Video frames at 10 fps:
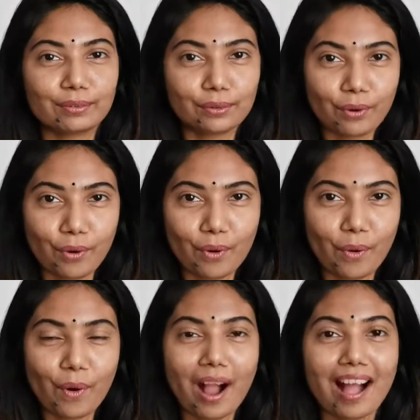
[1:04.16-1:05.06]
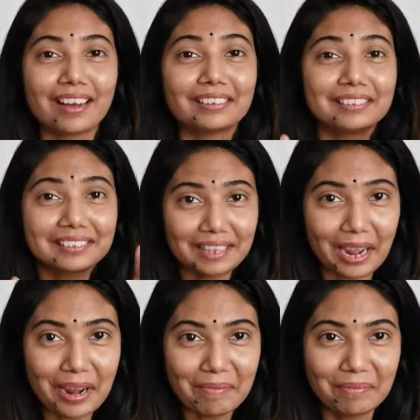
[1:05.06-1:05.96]
also cocoa
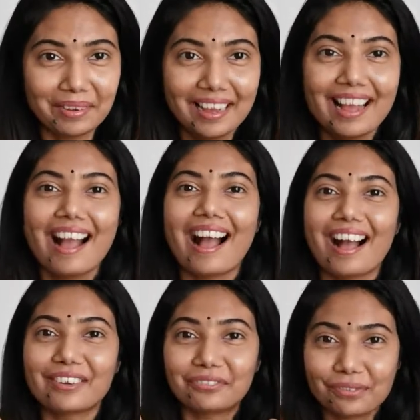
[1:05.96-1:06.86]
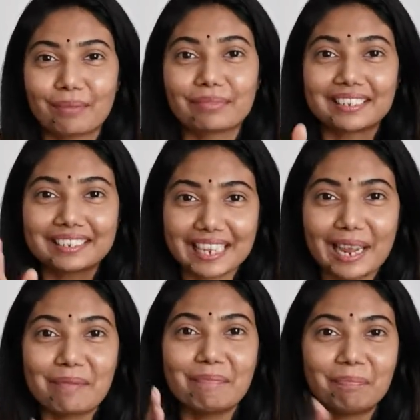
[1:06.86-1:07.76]
are from the
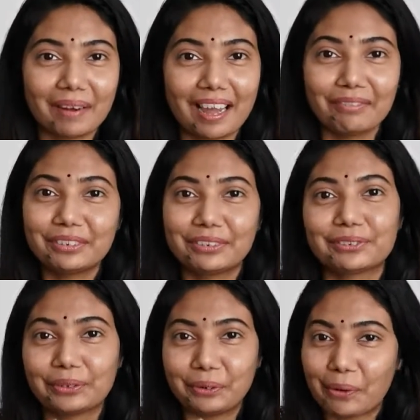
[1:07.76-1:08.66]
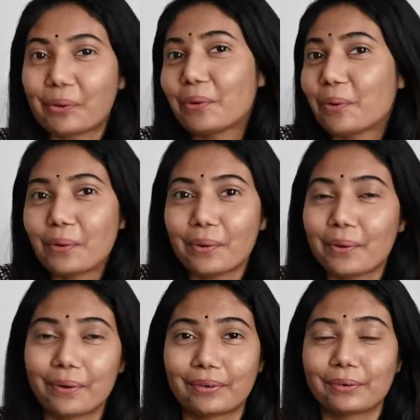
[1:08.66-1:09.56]
same plant, which is a cocoa
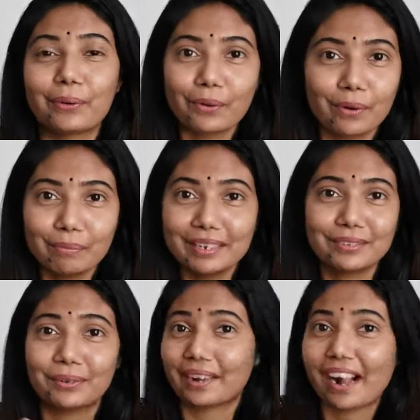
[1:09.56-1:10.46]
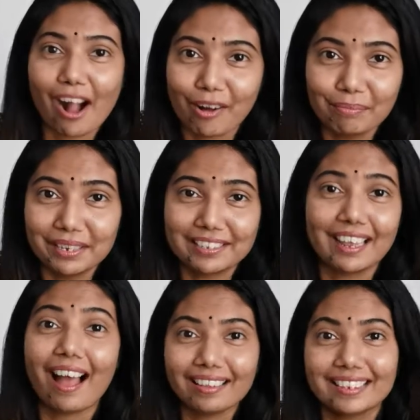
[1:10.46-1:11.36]
or cocoa beans or cacao beans
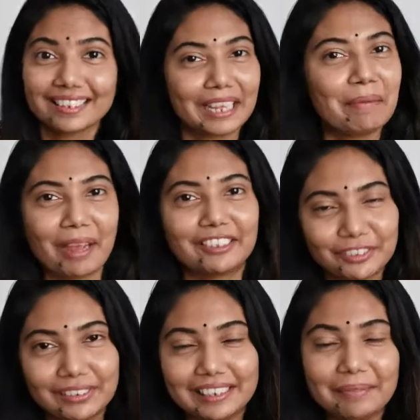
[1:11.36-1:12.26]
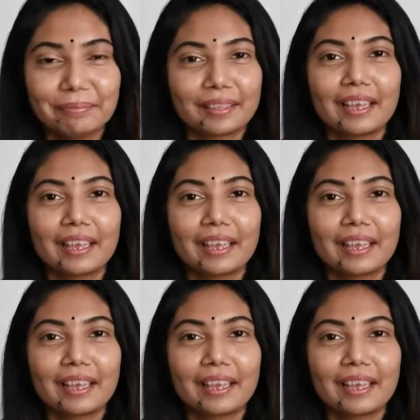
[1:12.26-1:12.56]
are the same actually,